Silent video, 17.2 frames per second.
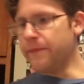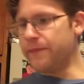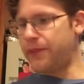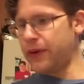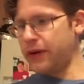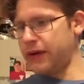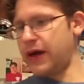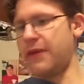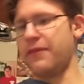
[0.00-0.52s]

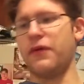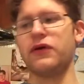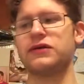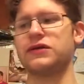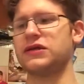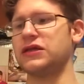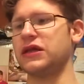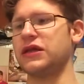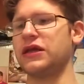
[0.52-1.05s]
But yeah,
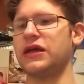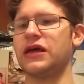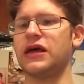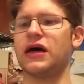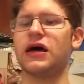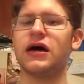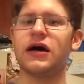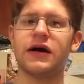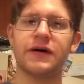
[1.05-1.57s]
most of
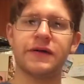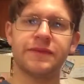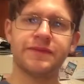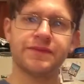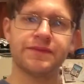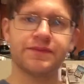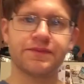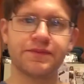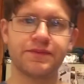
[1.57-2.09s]
the
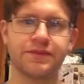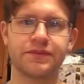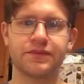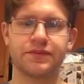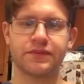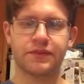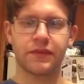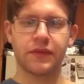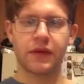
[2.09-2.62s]

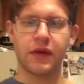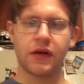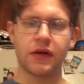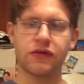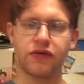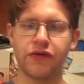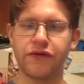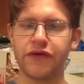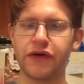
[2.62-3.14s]

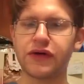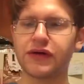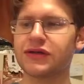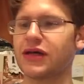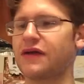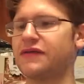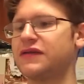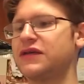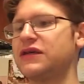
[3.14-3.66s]
reviewers
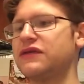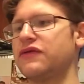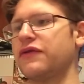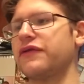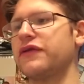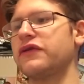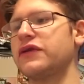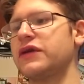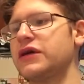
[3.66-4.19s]
I've seen
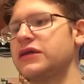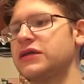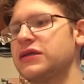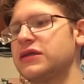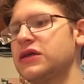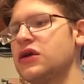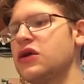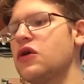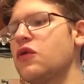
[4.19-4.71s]
review
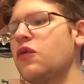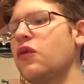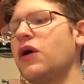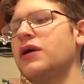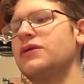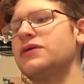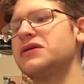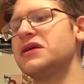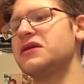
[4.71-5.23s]
this,
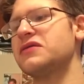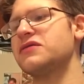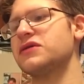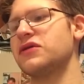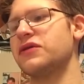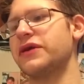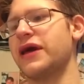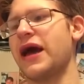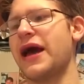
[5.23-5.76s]
one said it was
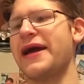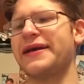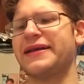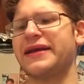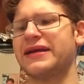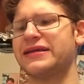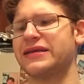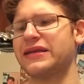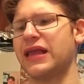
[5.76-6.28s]
okay. It
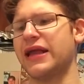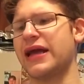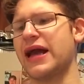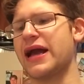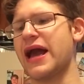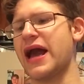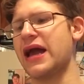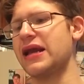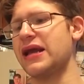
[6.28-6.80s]
tasted like a
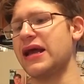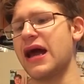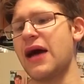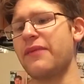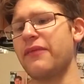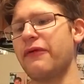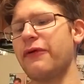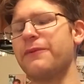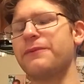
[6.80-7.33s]
candy
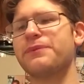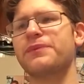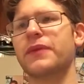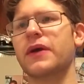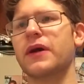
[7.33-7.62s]
apple.